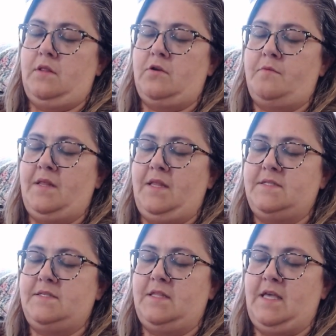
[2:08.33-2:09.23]
I learned my
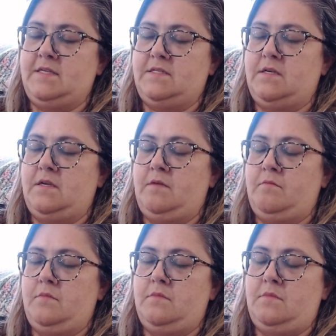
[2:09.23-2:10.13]
lesson last time.
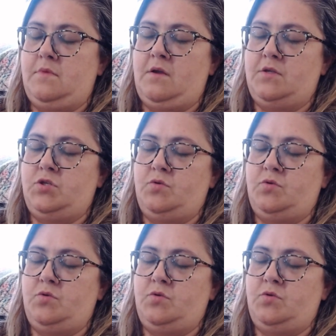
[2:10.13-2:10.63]
Not